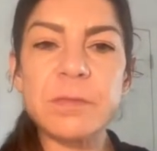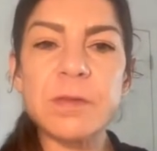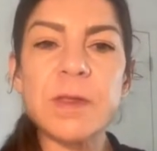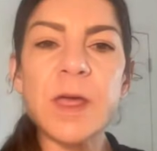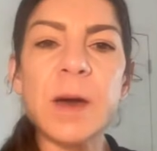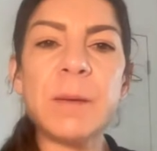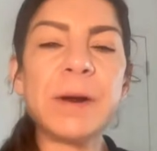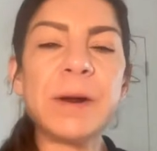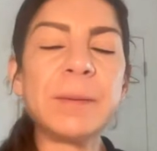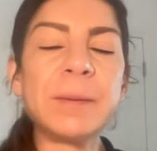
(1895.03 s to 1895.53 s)

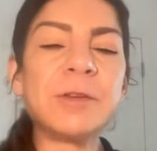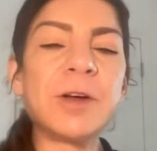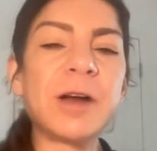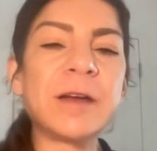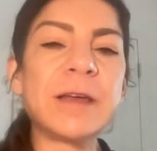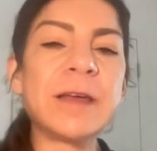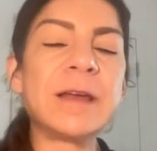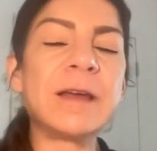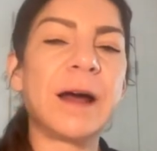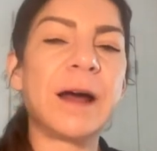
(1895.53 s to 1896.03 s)
And when I'm
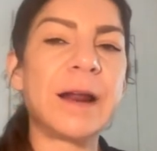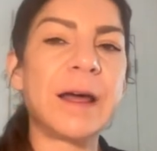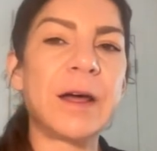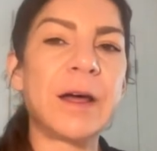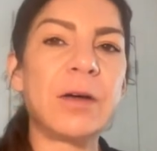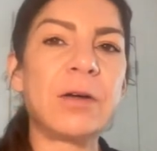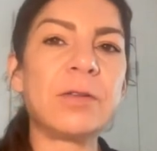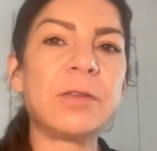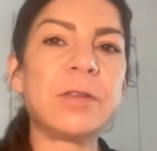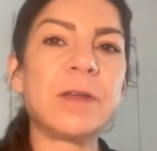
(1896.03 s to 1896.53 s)
talking gut
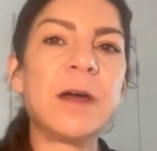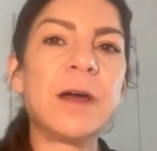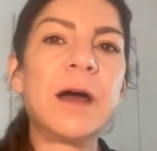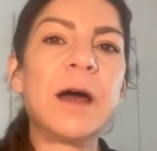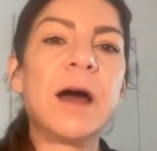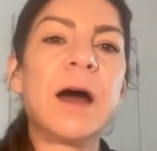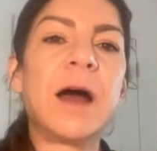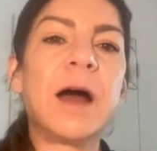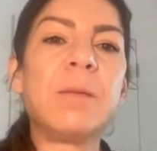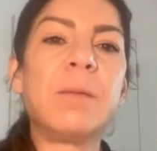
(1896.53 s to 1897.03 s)
health,
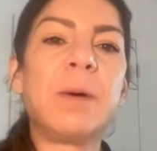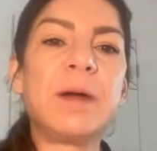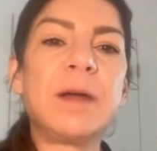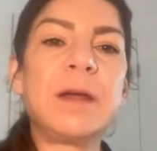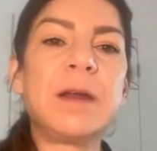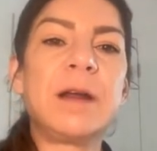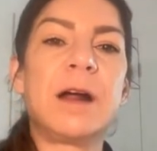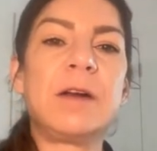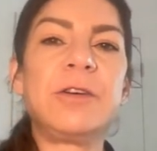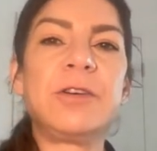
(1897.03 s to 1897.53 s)
I want you
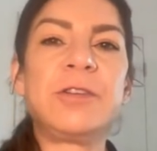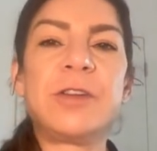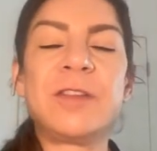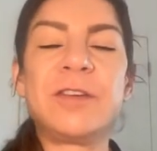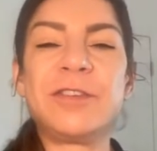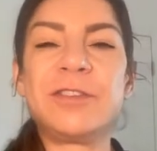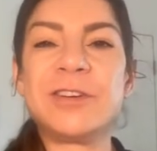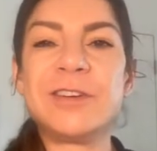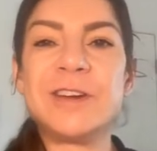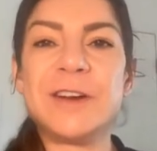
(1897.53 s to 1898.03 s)
to understand
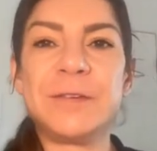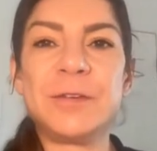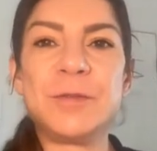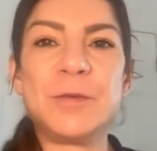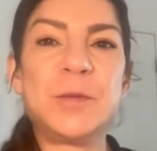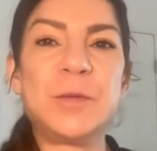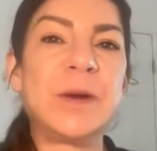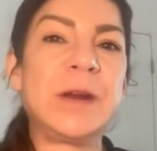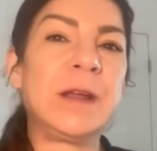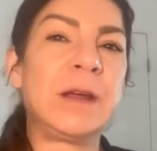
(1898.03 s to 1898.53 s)
there's a difference
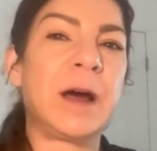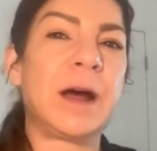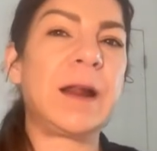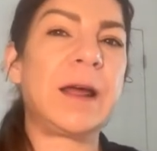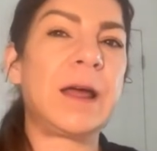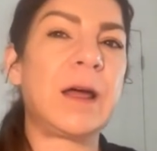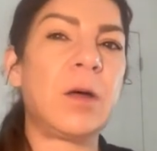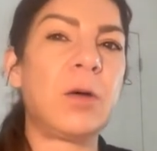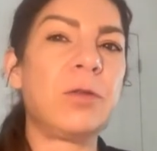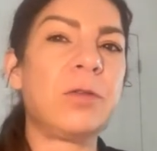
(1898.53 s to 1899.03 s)
between gut
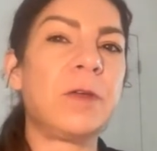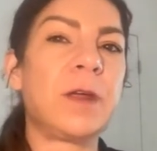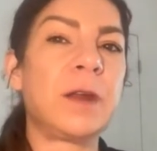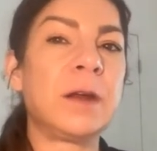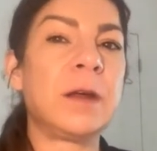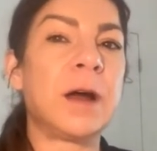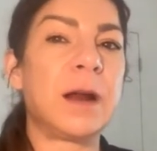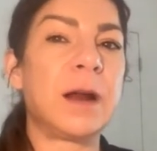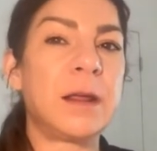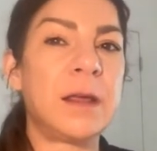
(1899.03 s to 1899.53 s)
health and
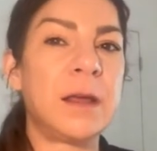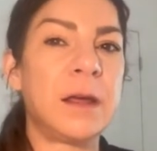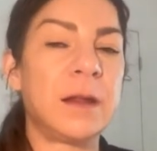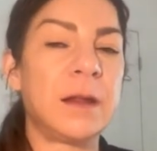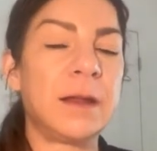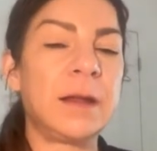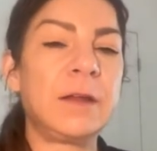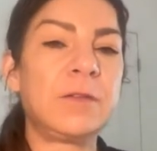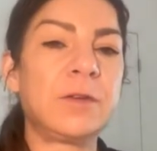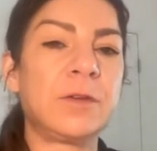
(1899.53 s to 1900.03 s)
gut
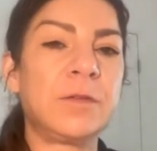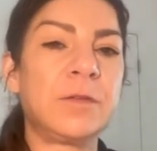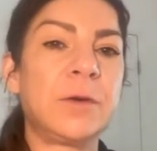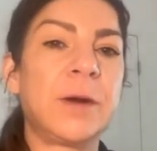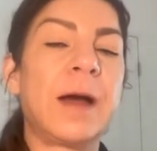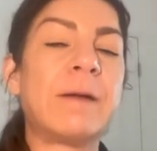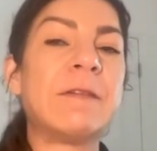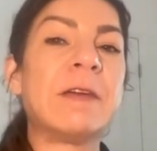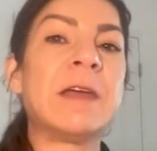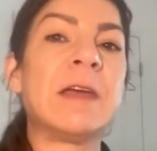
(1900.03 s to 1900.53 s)
healing. So if you're
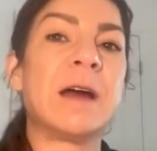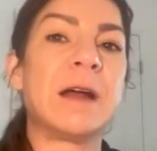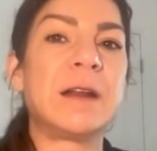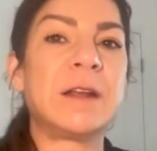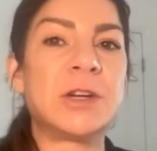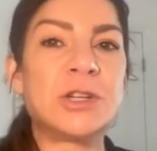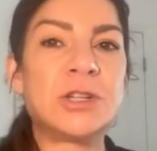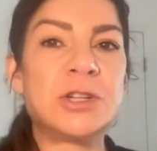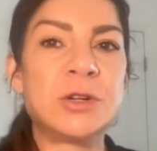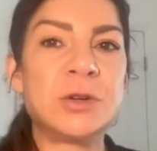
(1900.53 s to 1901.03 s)
having gut
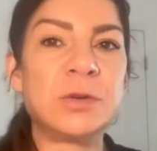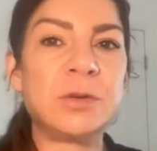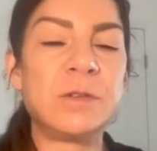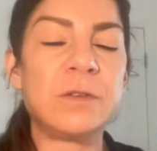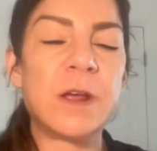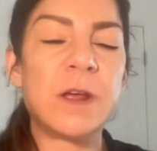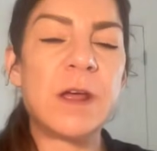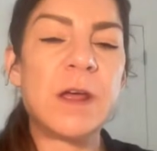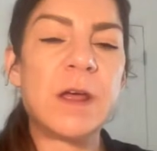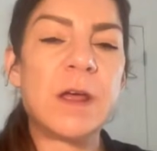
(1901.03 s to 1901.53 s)
issues,
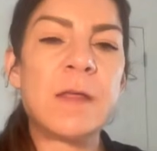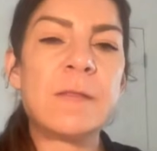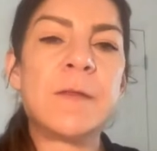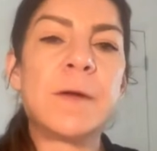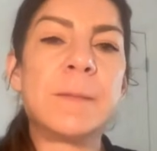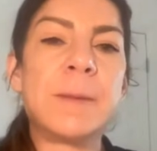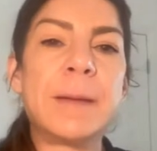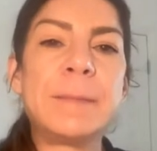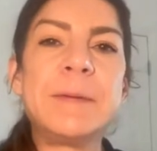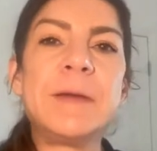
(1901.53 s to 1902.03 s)
there
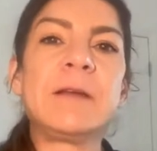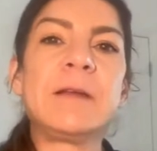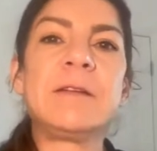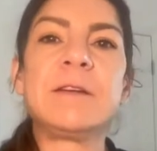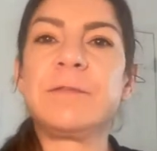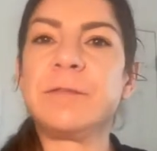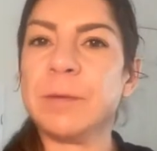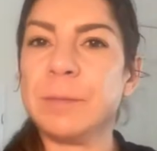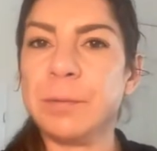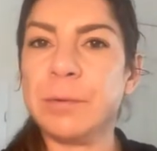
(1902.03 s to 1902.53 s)
might be a
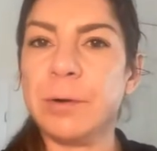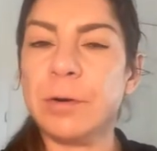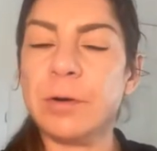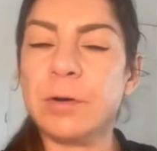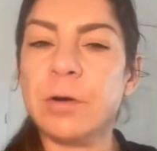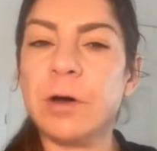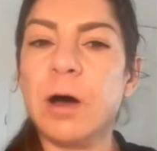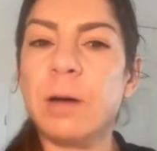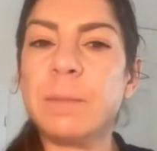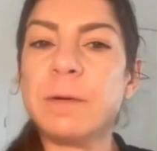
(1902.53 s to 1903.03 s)
different
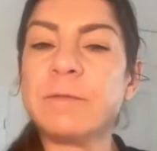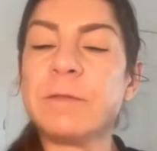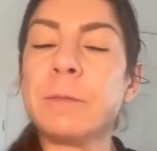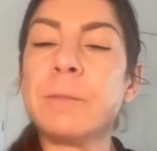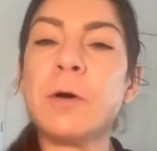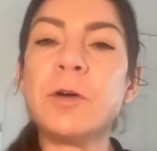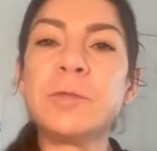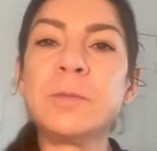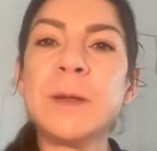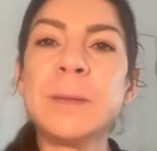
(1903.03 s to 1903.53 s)
protocol. But for
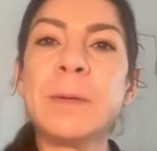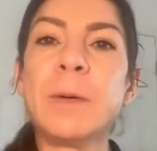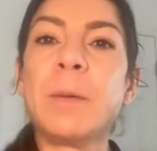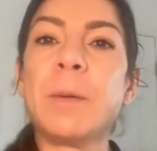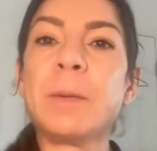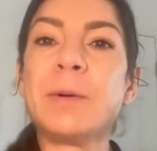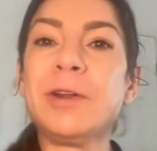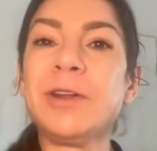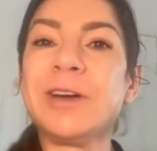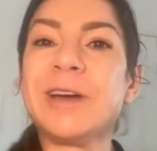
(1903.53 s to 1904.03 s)
most people, when
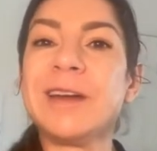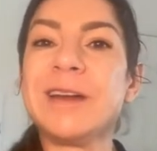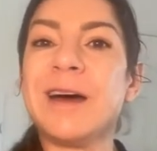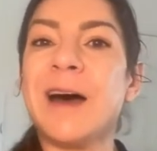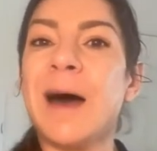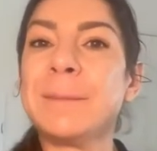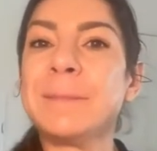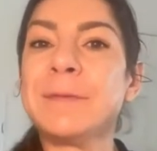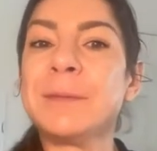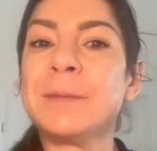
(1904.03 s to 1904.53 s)
we're looking to
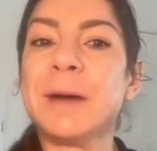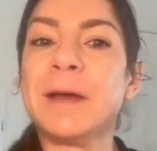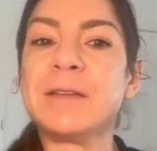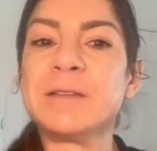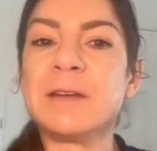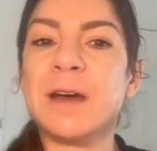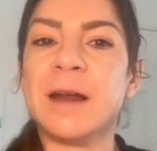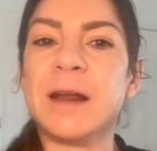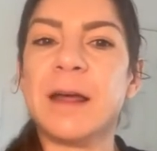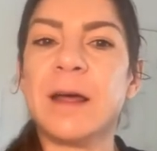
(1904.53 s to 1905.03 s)
optimize
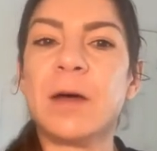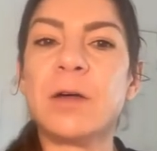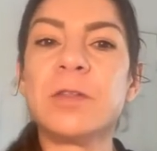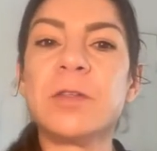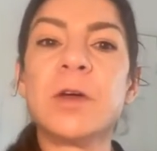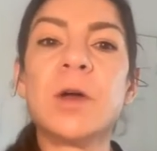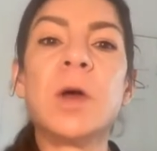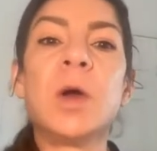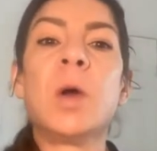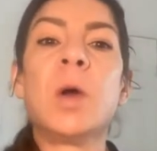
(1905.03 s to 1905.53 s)
gut health,
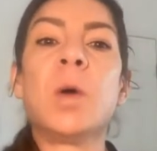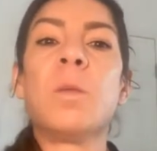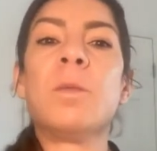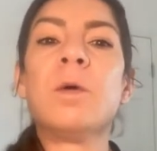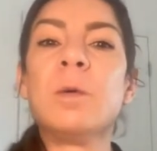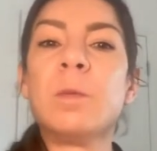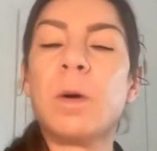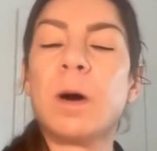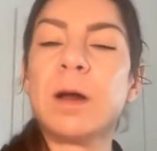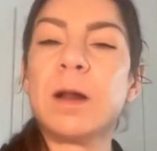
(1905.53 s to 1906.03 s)
we
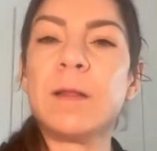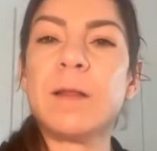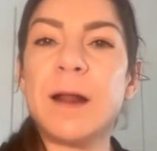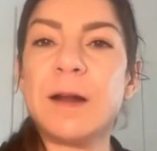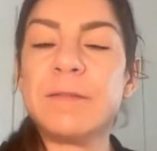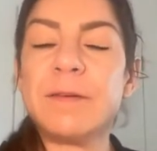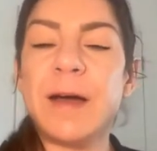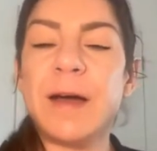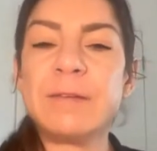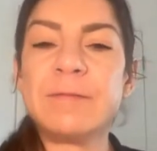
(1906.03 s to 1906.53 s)
want a lot
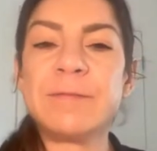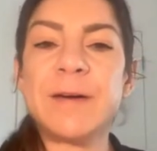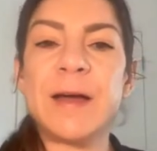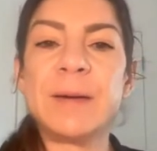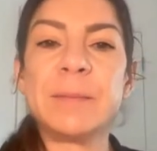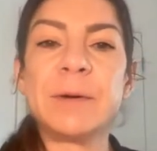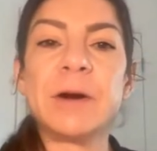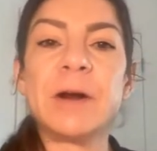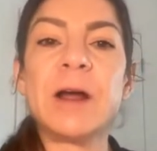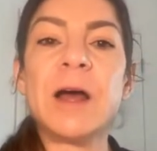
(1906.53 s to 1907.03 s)
of high
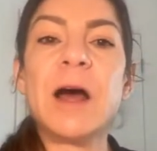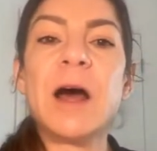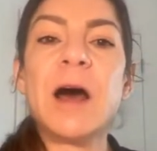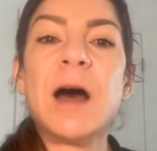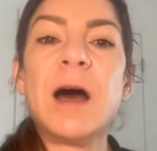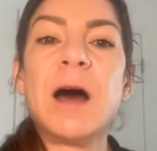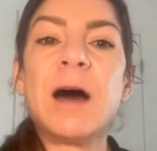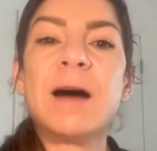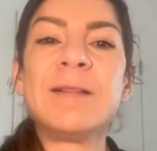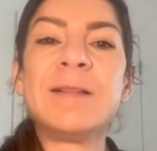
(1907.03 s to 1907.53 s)
fiber.
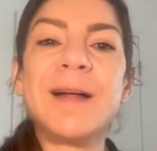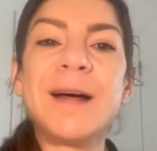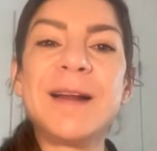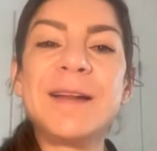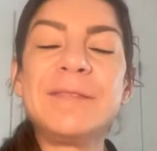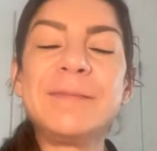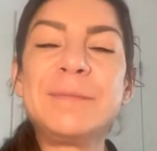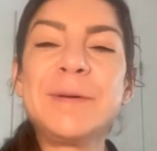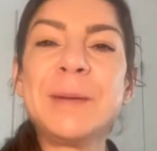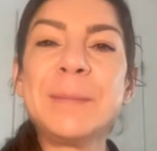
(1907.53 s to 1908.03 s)
A lot
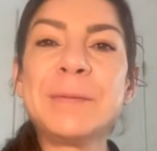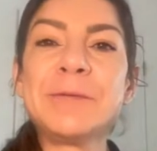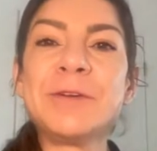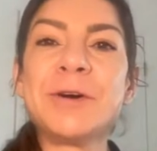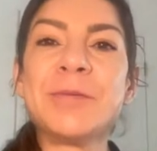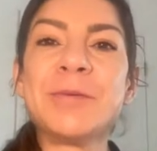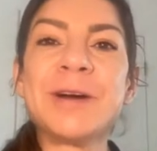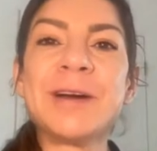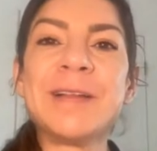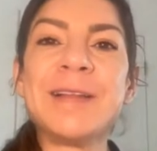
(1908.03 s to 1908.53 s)
of people
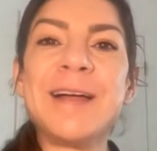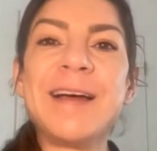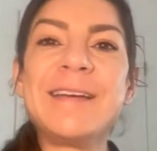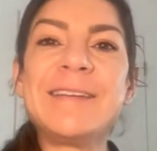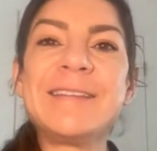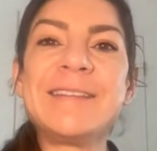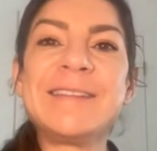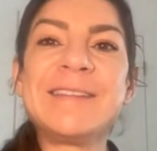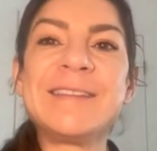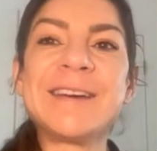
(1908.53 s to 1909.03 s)
don't realize
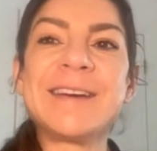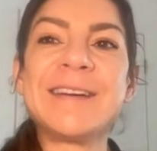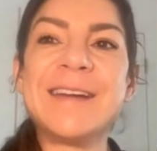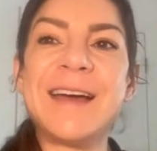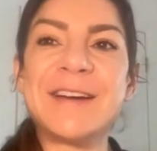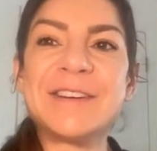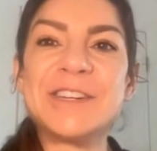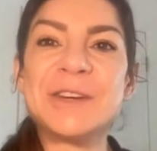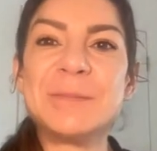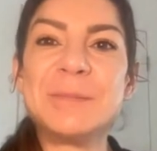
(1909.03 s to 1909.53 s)
the
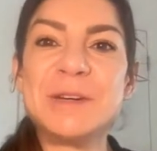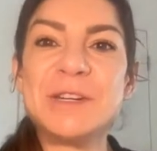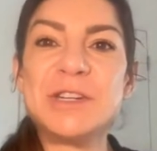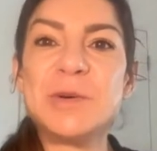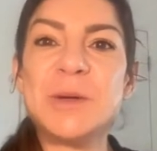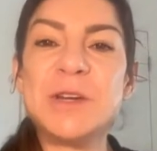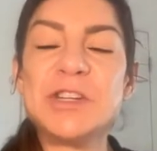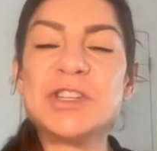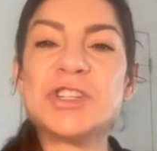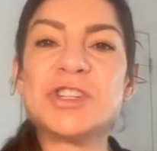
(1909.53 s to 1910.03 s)
connection
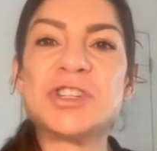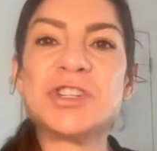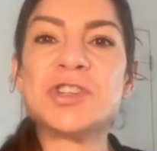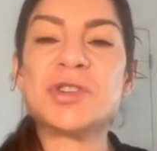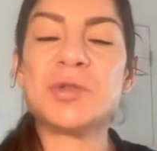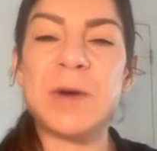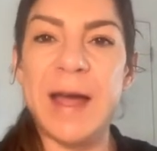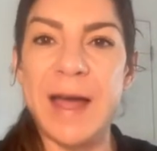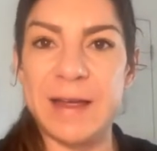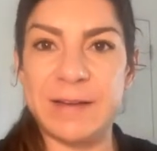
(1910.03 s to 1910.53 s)
between
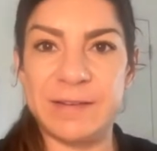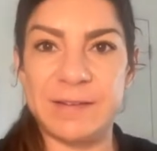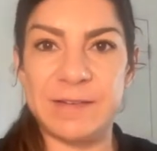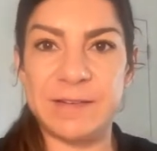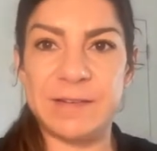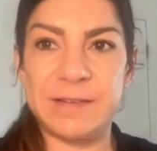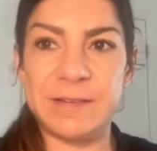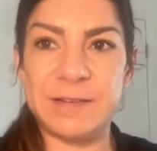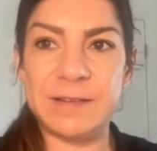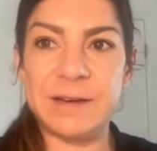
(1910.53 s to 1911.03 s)

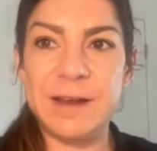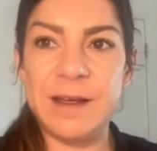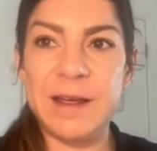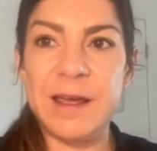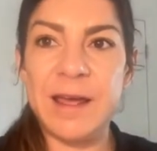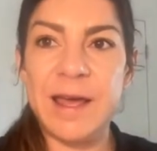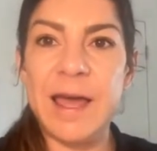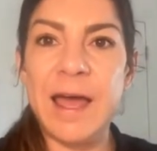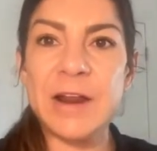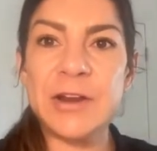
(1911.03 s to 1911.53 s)
stress
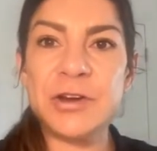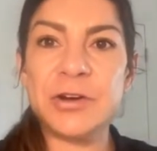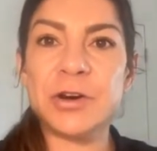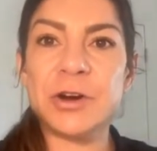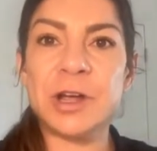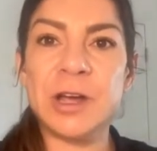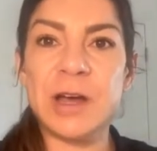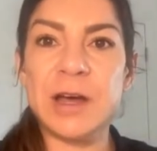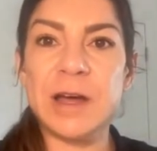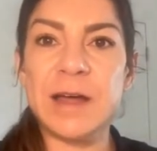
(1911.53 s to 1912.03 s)
and your
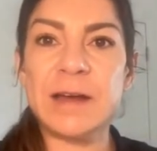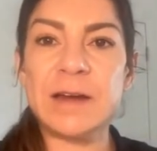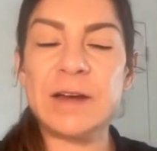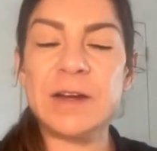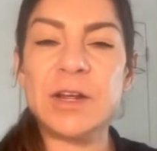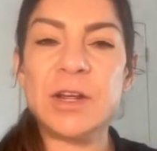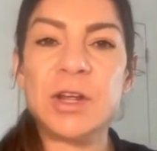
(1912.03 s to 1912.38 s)
gut.